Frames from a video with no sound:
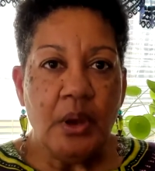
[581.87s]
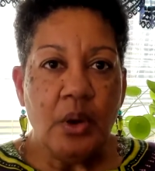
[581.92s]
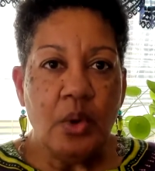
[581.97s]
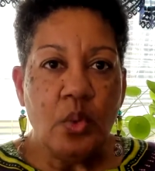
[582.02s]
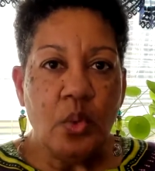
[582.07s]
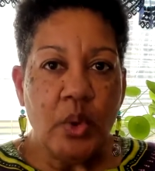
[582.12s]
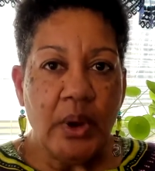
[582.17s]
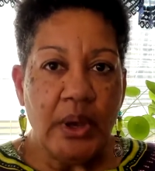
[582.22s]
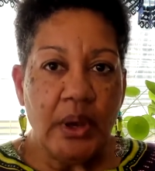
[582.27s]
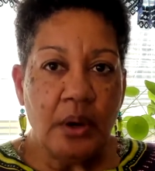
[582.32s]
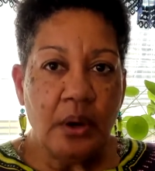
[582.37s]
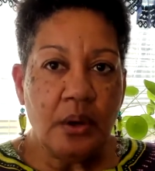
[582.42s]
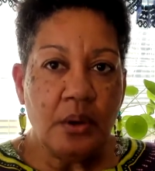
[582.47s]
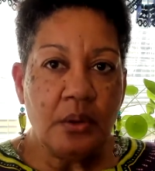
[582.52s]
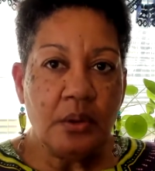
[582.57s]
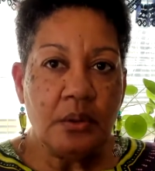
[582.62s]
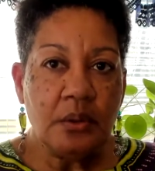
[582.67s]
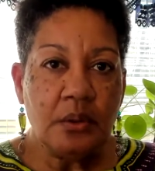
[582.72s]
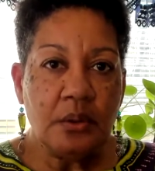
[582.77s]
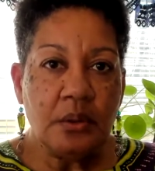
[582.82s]

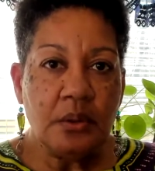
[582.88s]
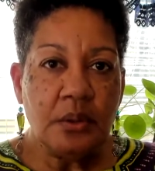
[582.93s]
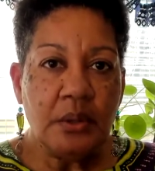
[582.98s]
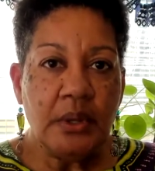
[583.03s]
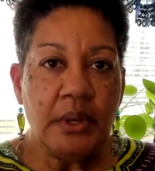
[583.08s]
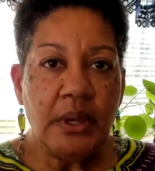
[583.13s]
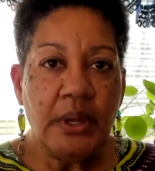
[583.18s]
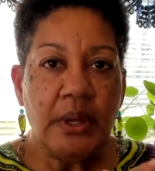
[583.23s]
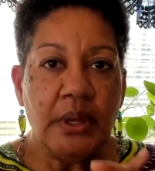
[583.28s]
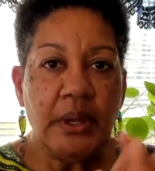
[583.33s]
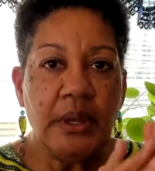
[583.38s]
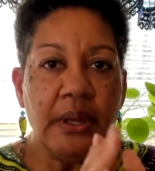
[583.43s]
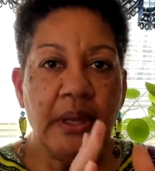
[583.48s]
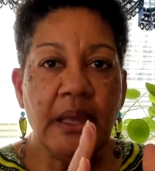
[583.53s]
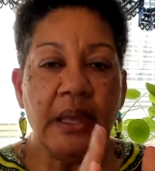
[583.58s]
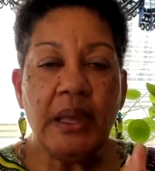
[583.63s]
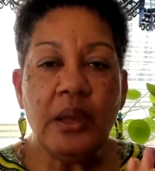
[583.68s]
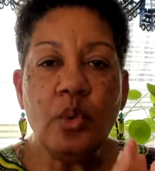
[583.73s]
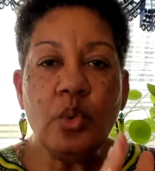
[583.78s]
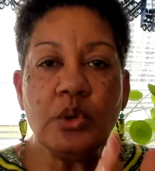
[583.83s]
Well,
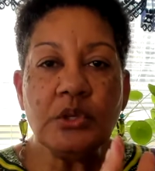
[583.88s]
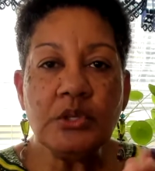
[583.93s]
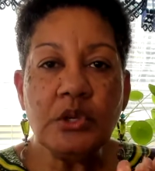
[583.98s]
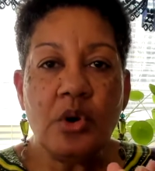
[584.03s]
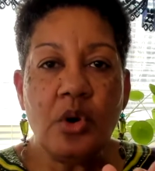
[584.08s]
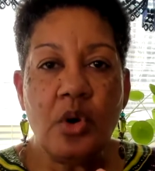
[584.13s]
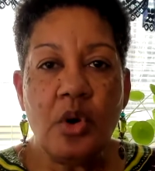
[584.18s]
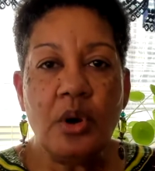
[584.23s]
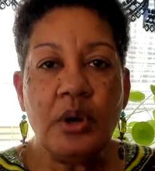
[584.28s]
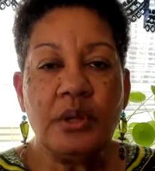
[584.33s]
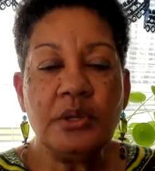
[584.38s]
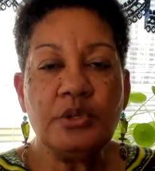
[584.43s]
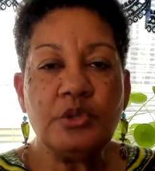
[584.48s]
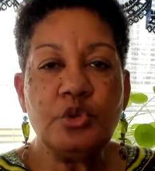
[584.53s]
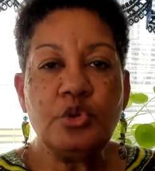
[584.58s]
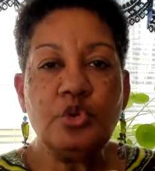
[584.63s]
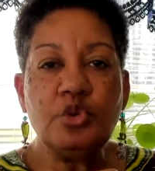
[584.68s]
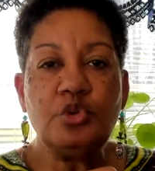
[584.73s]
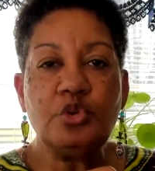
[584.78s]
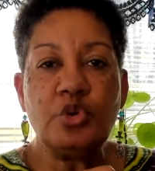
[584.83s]
he was going
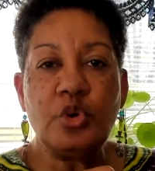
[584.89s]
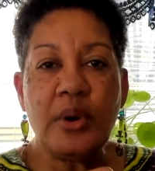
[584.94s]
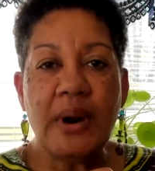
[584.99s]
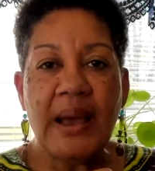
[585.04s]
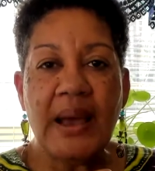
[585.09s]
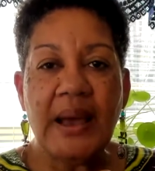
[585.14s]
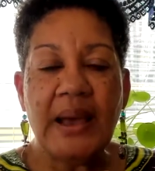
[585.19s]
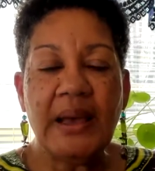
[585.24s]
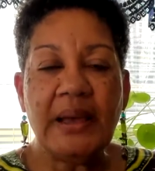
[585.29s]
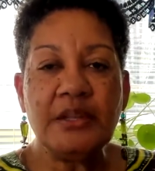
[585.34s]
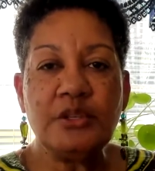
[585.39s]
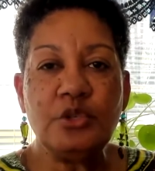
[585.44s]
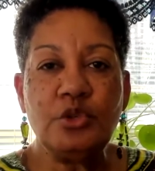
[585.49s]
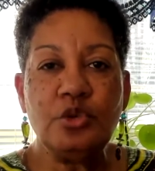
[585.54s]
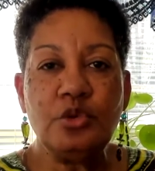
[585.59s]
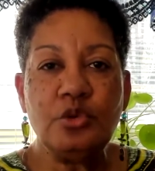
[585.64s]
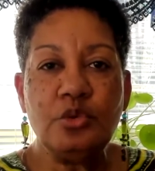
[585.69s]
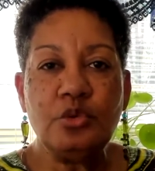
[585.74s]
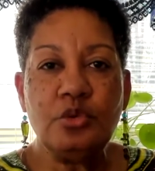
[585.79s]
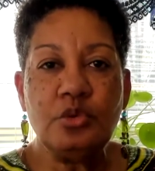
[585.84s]
to try
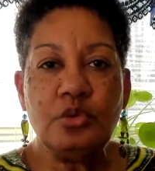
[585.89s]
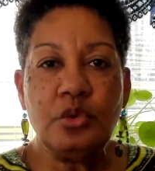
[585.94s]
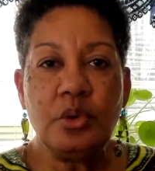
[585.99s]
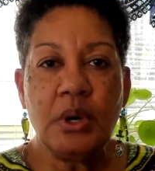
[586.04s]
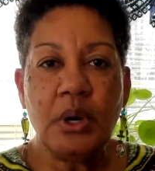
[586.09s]
to